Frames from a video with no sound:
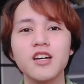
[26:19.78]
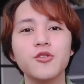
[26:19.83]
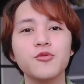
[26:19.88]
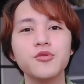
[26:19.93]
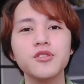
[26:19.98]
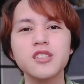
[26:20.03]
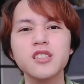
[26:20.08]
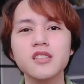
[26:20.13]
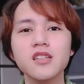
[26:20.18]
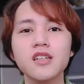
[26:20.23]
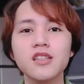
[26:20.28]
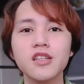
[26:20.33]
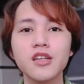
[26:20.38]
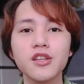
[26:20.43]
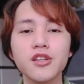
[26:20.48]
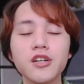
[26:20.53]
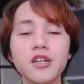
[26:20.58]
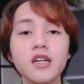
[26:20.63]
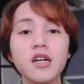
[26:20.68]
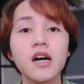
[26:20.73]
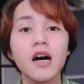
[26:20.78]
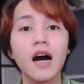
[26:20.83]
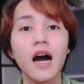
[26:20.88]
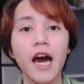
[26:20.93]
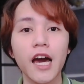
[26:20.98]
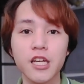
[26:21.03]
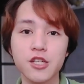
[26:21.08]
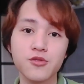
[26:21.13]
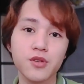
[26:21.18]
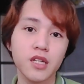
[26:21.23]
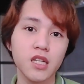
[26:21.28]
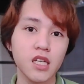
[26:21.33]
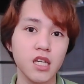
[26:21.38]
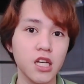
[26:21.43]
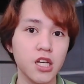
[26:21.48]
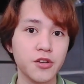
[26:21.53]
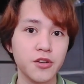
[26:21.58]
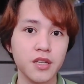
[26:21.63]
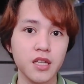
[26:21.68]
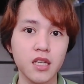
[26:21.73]
which is another hydrating
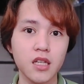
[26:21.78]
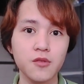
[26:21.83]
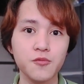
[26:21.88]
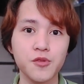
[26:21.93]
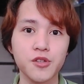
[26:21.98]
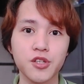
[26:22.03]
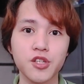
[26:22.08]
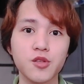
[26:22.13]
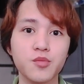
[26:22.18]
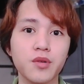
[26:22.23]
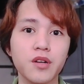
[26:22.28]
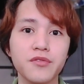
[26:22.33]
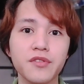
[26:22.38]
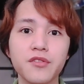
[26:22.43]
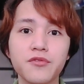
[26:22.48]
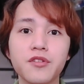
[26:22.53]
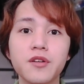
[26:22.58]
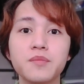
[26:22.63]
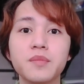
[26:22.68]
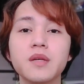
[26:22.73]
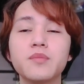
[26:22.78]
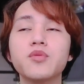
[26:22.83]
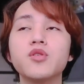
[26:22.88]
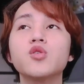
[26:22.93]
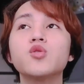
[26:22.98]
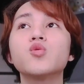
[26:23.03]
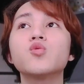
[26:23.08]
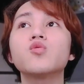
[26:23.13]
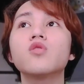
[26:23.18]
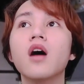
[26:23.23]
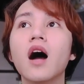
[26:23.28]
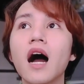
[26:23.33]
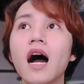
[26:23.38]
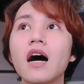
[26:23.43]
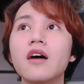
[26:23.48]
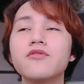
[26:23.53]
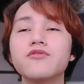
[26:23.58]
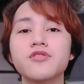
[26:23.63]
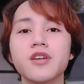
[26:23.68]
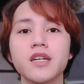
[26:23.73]
ingredient, which is perfect for people who
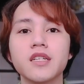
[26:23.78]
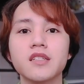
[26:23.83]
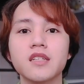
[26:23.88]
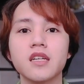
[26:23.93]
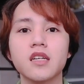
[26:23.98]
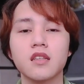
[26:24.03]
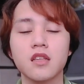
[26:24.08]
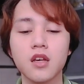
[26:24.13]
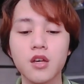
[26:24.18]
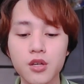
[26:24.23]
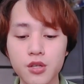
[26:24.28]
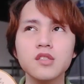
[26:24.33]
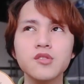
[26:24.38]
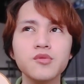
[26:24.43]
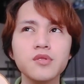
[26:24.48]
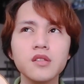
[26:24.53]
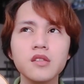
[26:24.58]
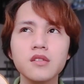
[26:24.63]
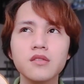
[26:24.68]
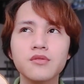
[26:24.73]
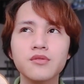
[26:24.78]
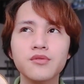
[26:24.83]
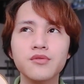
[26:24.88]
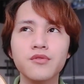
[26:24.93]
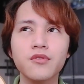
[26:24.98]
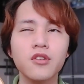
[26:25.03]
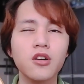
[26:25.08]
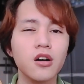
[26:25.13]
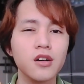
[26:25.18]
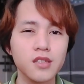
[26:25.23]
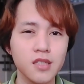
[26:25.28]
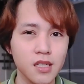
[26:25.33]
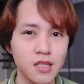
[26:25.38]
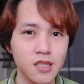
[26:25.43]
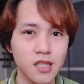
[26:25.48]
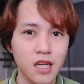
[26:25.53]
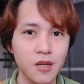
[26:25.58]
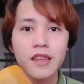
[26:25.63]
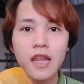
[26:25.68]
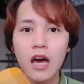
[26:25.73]
have dry skin. This one is for all
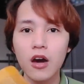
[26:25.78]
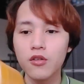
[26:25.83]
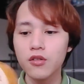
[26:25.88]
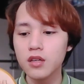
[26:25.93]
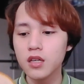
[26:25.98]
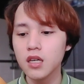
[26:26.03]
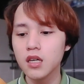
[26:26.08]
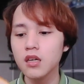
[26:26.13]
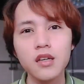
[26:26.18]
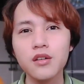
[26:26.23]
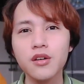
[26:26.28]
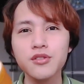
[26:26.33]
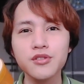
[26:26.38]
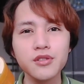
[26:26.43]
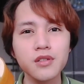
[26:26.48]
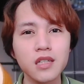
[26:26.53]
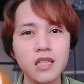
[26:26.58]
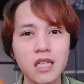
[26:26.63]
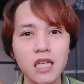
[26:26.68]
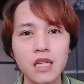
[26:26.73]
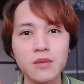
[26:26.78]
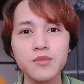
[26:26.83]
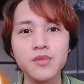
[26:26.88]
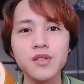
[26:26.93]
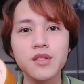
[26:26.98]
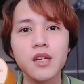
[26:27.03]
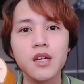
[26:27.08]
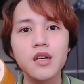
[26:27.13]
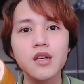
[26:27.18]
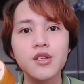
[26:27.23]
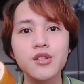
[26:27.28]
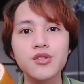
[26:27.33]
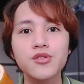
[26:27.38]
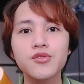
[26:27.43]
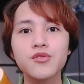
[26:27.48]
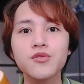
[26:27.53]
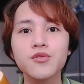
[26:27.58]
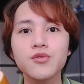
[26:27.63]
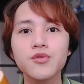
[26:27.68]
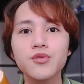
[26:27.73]
skin types. Now, it also claims
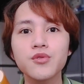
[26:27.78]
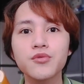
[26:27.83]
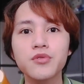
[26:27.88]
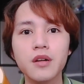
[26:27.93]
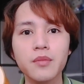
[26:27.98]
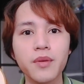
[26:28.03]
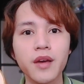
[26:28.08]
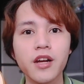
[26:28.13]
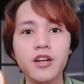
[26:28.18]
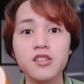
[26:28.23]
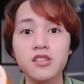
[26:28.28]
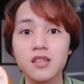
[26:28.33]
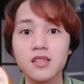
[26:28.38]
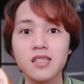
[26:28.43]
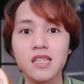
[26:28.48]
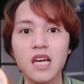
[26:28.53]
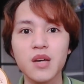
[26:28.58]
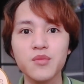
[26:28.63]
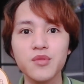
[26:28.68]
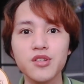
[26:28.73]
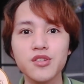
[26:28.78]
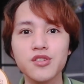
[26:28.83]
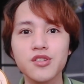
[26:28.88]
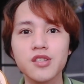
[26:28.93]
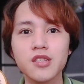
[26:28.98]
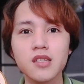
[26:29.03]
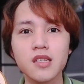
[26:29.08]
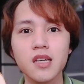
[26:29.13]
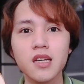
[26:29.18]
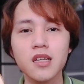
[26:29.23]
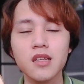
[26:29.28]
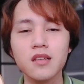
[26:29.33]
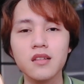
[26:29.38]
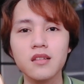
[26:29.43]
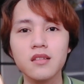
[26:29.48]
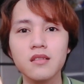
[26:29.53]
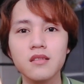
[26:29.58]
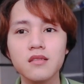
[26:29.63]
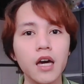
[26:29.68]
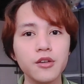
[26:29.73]
to repair sun-damaged skin.
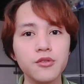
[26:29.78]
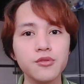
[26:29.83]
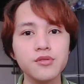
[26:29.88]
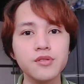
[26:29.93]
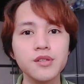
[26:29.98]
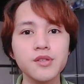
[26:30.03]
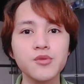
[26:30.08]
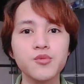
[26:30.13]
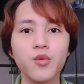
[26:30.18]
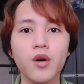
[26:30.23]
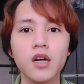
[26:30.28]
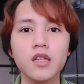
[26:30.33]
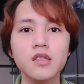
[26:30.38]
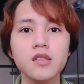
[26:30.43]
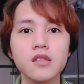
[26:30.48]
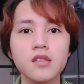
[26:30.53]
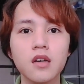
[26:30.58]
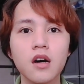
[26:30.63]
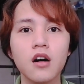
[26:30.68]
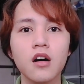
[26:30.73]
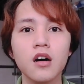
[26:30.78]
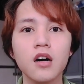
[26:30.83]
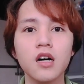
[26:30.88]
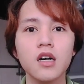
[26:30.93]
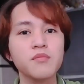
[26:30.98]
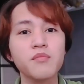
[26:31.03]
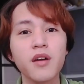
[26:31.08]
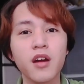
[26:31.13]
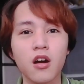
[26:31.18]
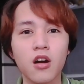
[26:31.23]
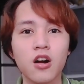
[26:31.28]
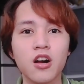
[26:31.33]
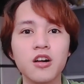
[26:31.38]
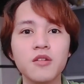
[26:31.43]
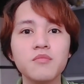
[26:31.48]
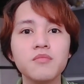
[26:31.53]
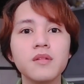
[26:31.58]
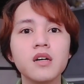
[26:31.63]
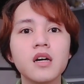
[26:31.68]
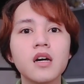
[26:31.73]
I used this once on my
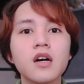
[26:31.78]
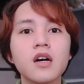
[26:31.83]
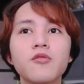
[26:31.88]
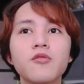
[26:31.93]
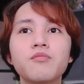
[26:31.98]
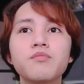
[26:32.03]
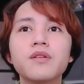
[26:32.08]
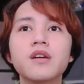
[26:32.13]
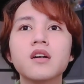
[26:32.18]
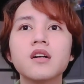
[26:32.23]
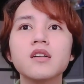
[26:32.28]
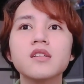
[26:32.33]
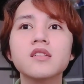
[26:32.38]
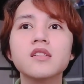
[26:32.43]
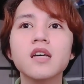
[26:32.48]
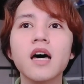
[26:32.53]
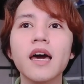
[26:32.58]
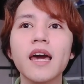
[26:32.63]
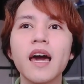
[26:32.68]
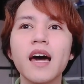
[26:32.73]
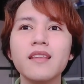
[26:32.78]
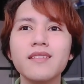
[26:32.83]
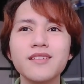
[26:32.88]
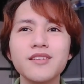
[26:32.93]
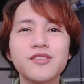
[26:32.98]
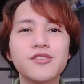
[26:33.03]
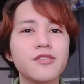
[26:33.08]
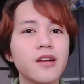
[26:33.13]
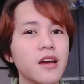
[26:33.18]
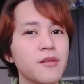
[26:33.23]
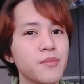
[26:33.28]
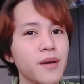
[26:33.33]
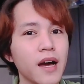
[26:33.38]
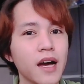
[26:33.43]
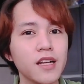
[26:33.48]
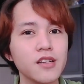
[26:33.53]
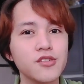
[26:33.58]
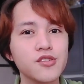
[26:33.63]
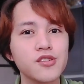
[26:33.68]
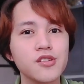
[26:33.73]
arm because I had this dry
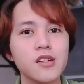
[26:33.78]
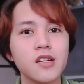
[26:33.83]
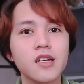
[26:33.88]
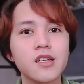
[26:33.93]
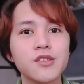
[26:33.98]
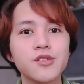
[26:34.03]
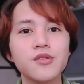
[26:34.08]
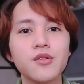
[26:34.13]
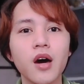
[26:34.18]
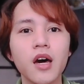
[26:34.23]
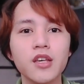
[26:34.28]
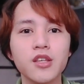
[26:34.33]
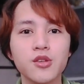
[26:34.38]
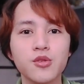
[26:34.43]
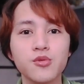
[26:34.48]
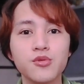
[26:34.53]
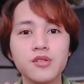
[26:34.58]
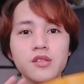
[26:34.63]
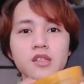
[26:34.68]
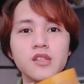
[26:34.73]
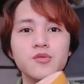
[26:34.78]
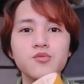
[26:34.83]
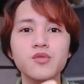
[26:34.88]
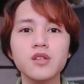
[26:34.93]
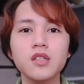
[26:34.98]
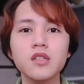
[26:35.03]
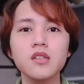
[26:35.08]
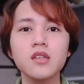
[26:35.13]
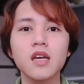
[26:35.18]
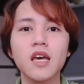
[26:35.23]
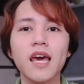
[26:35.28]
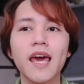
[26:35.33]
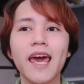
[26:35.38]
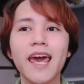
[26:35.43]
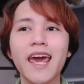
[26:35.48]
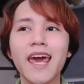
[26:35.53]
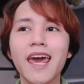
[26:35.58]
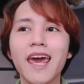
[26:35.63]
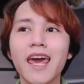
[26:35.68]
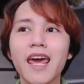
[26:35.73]
patch, so I used this one,
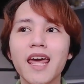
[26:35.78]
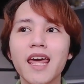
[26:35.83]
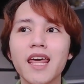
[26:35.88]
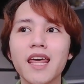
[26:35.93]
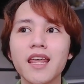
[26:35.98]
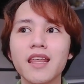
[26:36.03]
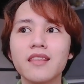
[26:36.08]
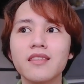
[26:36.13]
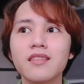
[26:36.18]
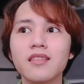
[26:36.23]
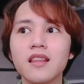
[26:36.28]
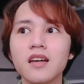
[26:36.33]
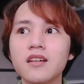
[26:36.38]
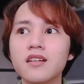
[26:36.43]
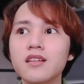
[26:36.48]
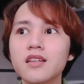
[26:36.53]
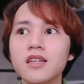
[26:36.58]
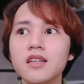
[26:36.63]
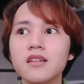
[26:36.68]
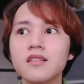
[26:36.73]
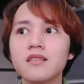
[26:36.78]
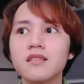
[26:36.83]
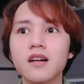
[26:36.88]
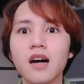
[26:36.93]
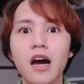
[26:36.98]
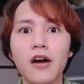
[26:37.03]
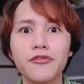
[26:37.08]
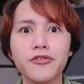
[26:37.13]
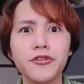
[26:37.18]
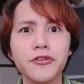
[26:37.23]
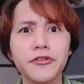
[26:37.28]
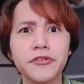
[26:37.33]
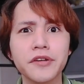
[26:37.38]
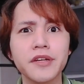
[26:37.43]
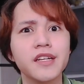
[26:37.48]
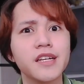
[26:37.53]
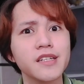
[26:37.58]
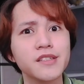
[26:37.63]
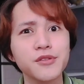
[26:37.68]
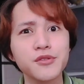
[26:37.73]
and luckily after
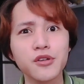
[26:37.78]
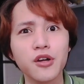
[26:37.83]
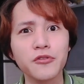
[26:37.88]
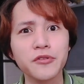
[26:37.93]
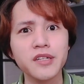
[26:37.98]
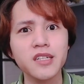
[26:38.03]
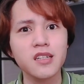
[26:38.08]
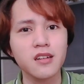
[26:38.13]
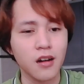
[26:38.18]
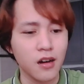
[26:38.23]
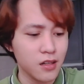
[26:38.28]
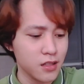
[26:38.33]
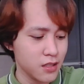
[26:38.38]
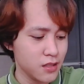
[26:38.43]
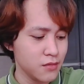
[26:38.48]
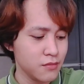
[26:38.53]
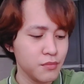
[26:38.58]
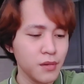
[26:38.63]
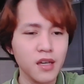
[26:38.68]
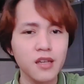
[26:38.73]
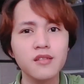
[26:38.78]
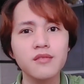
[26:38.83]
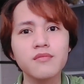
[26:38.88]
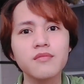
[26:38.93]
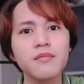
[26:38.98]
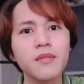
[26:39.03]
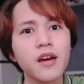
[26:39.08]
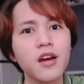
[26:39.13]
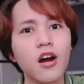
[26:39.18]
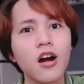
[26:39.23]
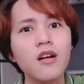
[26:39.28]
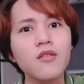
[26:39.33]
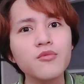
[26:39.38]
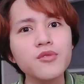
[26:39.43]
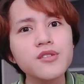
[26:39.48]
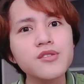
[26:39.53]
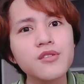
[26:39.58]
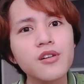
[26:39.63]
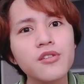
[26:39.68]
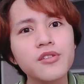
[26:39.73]
3 days it's already gone. My arm
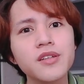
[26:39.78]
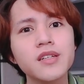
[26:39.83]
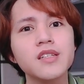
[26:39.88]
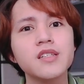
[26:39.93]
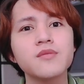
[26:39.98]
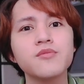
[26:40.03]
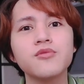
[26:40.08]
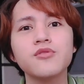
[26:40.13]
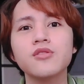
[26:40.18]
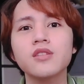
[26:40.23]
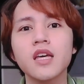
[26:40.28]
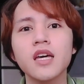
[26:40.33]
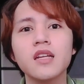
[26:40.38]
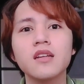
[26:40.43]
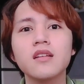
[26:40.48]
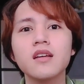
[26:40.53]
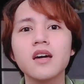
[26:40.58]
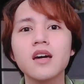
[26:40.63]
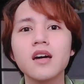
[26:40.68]
was already smooth and